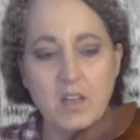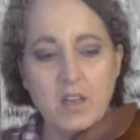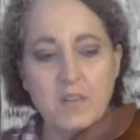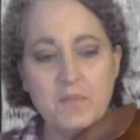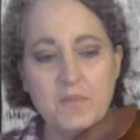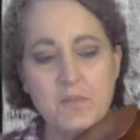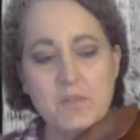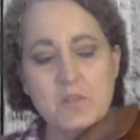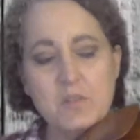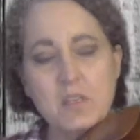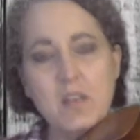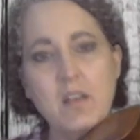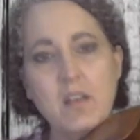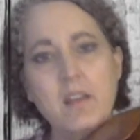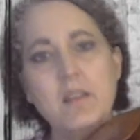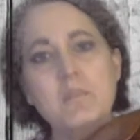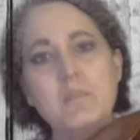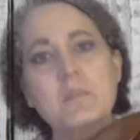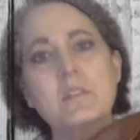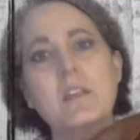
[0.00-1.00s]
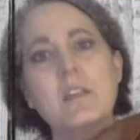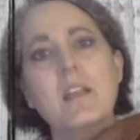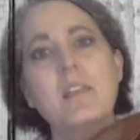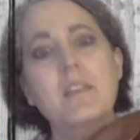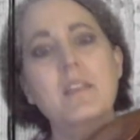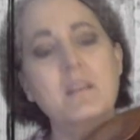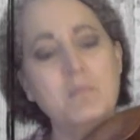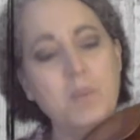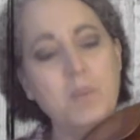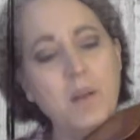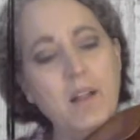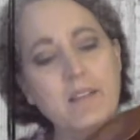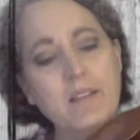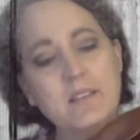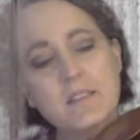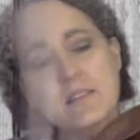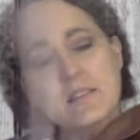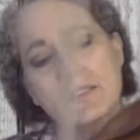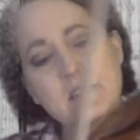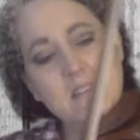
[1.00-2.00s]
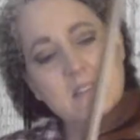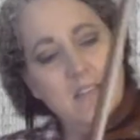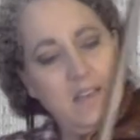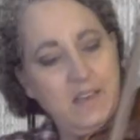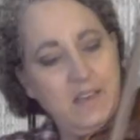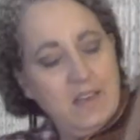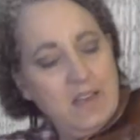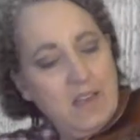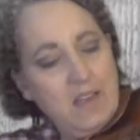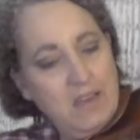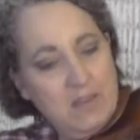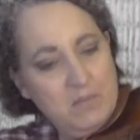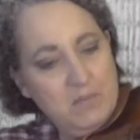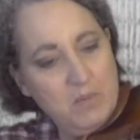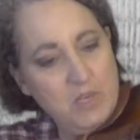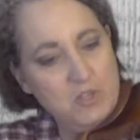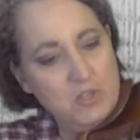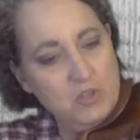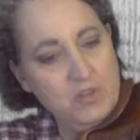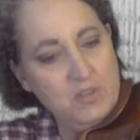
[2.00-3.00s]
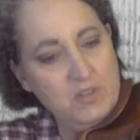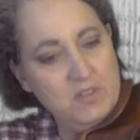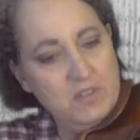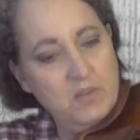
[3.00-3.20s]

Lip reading: a few times and then practice the second 8 measures.